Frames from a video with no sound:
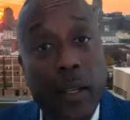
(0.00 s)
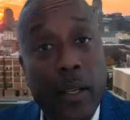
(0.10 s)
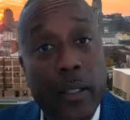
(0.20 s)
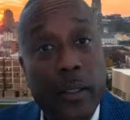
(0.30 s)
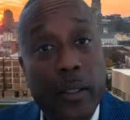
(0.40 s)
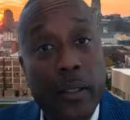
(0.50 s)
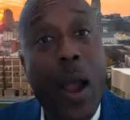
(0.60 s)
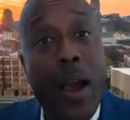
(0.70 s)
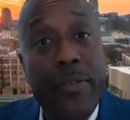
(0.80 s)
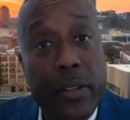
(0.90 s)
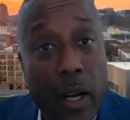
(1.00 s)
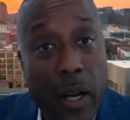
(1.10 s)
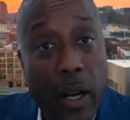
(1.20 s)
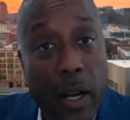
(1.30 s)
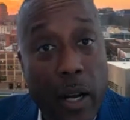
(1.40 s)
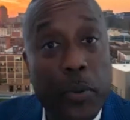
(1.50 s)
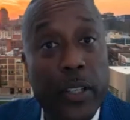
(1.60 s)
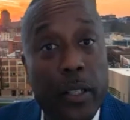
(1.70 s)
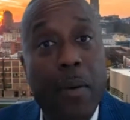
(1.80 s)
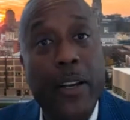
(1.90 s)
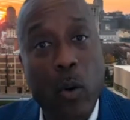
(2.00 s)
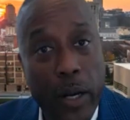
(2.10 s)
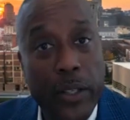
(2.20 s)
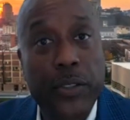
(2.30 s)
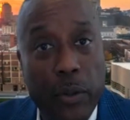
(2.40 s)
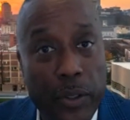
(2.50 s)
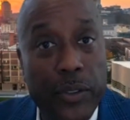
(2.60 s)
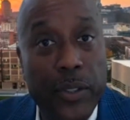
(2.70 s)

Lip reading: to go after underrepresented minority students.